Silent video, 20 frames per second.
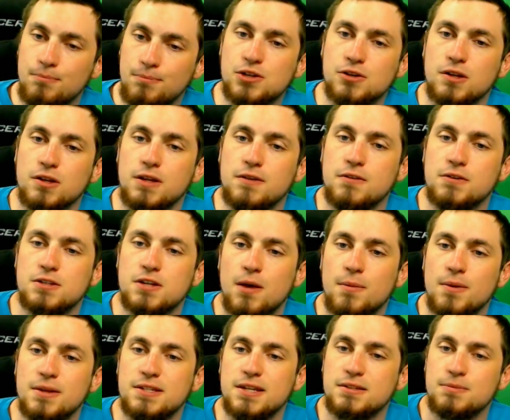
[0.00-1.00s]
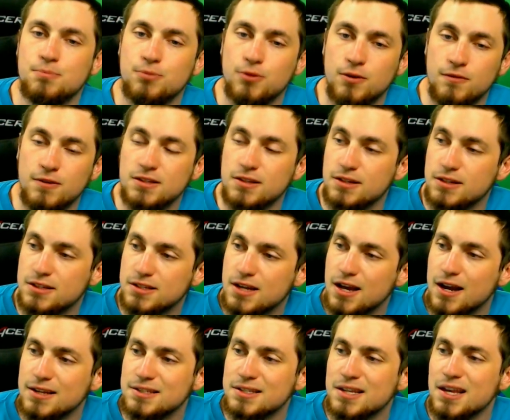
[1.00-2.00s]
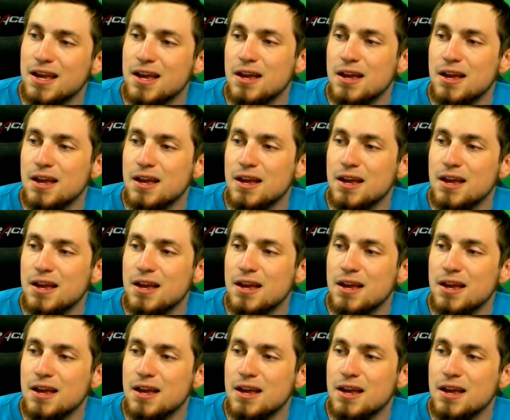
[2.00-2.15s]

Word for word: Be sure to leave those comments as previously discussed.